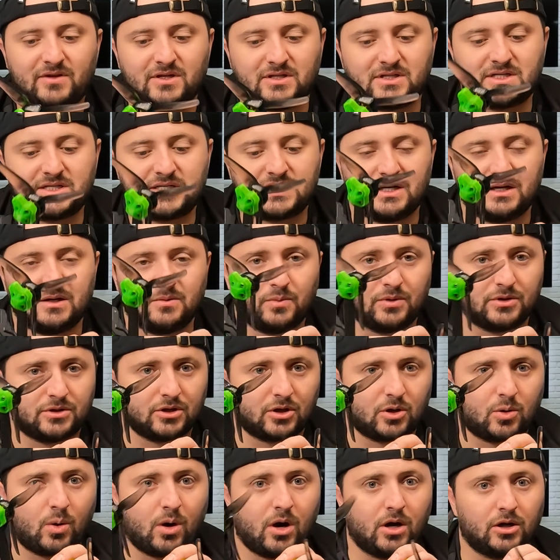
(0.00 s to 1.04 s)
to sit with the
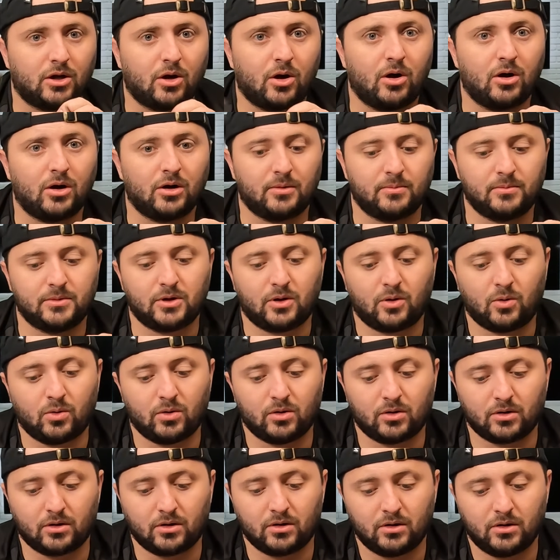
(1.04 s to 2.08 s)
quad armed
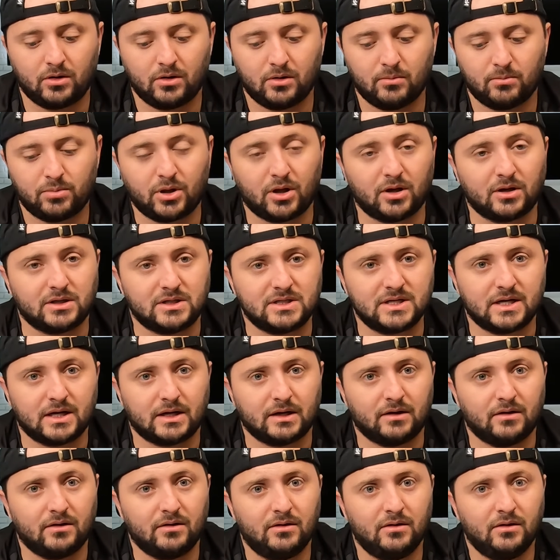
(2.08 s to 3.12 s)
or plugged
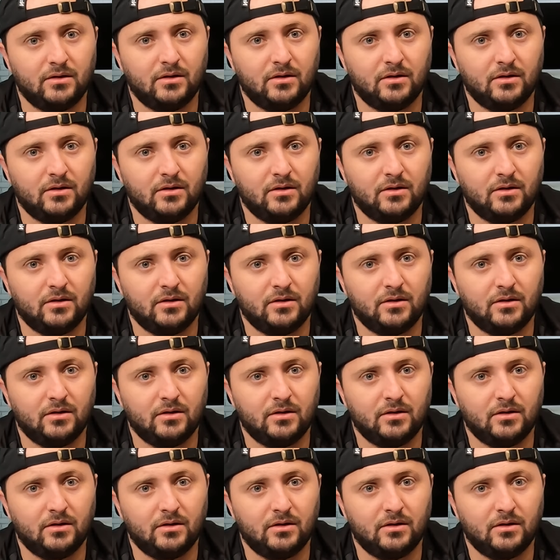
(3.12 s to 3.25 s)
in